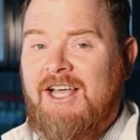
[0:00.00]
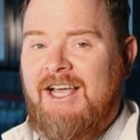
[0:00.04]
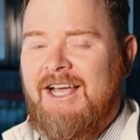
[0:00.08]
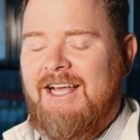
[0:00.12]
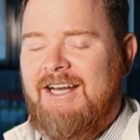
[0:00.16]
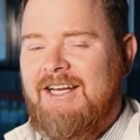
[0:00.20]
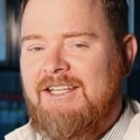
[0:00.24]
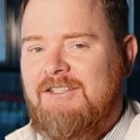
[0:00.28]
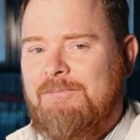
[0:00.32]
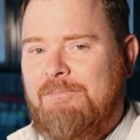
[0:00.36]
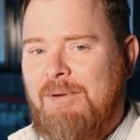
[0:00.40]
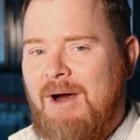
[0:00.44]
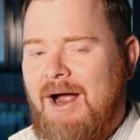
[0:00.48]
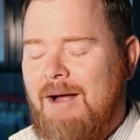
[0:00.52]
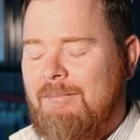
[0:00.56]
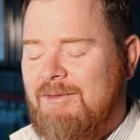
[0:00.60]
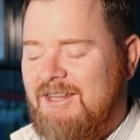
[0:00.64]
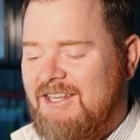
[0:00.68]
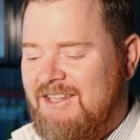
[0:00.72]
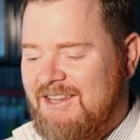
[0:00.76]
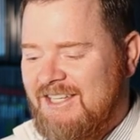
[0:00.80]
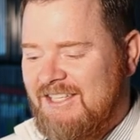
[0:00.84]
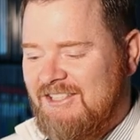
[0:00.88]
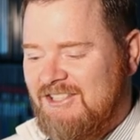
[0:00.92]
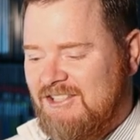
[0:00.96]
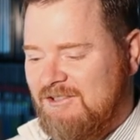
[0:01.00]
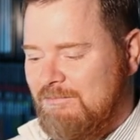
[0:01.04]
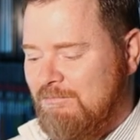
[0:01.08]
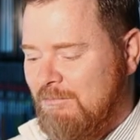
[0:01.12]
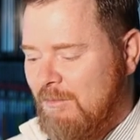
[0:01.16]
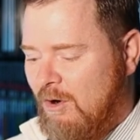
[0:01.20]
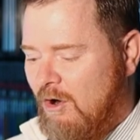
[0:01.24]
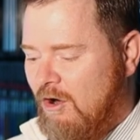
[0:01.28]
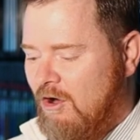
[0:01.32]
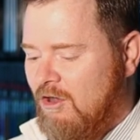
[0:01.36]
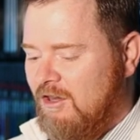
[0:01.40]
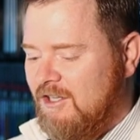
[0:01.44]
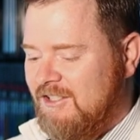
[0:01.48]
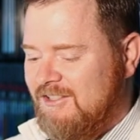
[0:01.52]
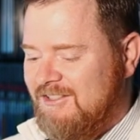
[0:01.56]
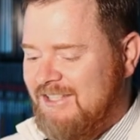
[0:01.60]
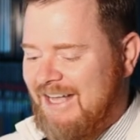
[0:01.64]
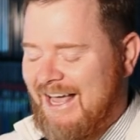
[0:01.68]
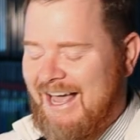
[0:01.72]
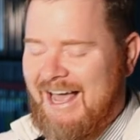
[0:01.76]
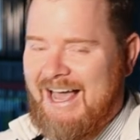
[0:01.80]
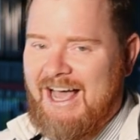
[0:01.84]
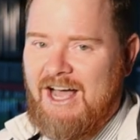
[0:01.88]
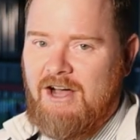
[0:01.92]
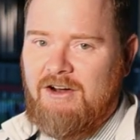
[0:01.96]
and it's probably the smallest
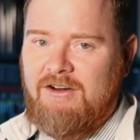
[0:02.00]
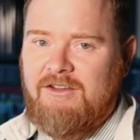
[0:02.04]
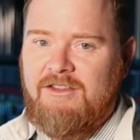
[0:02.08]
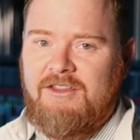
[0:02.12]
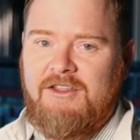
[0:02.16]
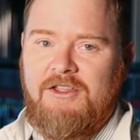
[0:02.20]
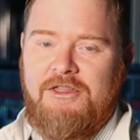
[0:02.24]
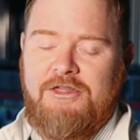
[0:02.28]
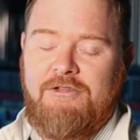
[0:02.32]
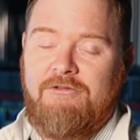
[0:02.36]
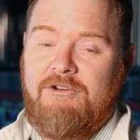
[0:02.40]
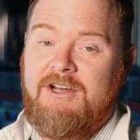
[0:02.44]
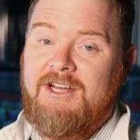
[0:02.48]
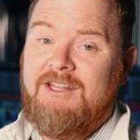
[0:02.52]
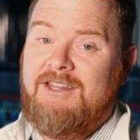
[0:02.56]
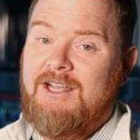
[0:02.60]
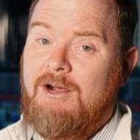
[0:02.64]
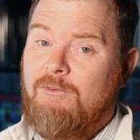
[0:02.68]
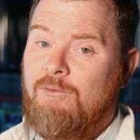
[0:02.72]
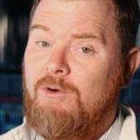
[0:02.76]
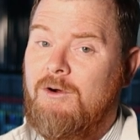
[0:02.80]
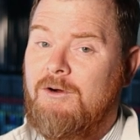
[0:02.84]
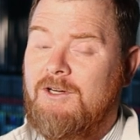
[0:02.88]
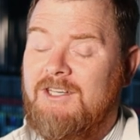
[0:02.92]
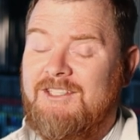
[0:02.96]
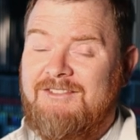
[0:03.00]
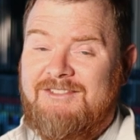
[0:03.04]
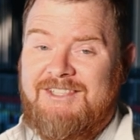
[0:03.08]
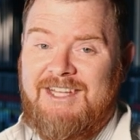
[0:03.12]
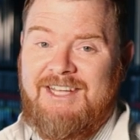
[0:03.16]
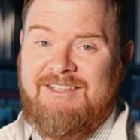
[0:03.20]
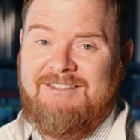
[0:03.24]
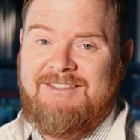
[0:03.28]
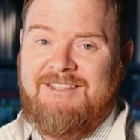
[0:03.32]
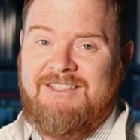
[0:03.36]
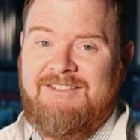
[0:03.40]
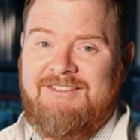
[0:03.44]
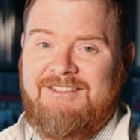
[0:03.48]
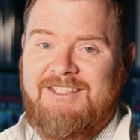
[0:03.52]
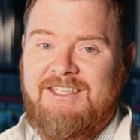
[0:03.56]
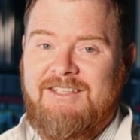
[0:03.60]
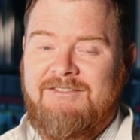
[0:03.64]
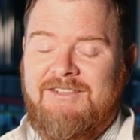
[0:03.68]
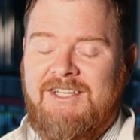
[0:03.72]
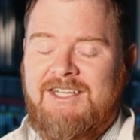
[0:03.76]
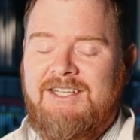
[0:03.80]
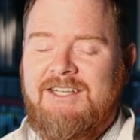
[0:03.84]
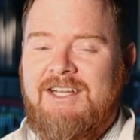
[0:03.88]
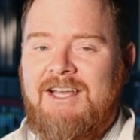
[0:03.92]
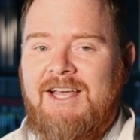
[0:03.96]
out of the three that we're going to test this
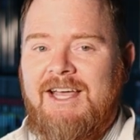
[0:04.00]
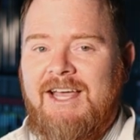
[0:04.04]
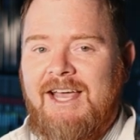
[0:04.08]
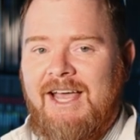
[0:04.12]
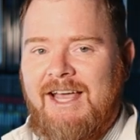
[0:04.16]
evening.